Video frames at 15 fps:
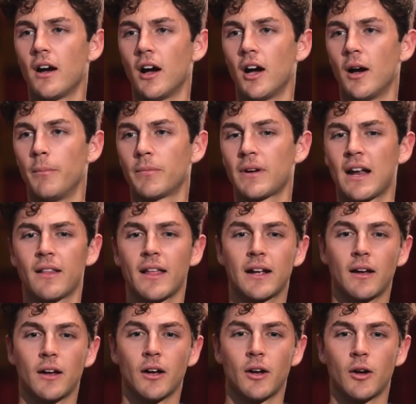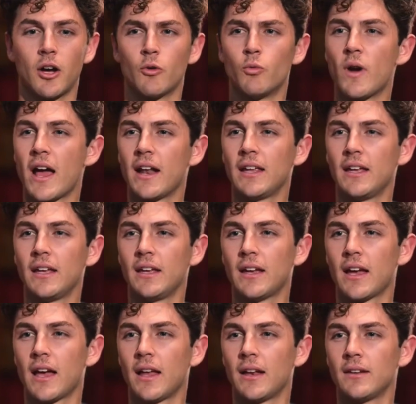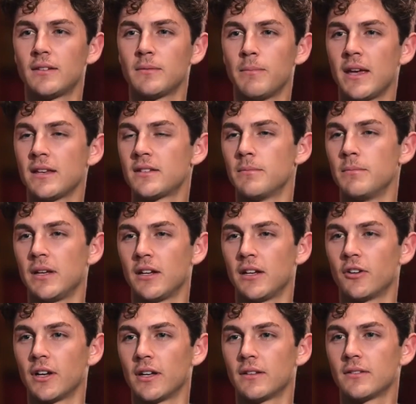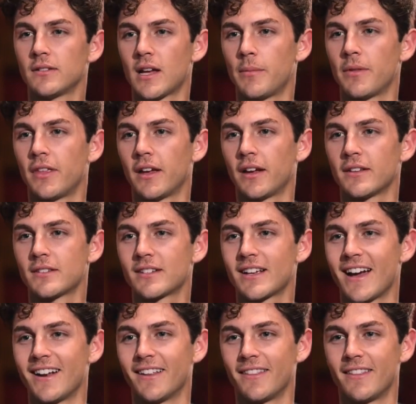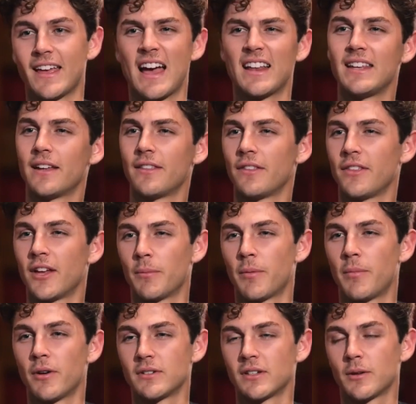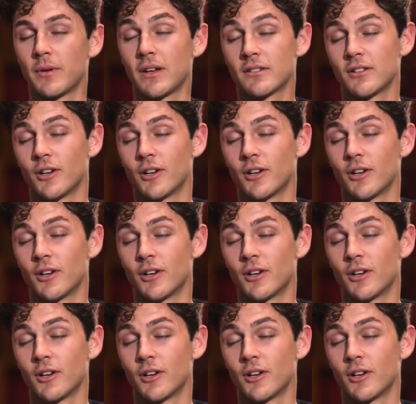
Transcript: Kind of like a Ready and Mason meet and greet type of thing. Is kind of the idea that they're proposing to me.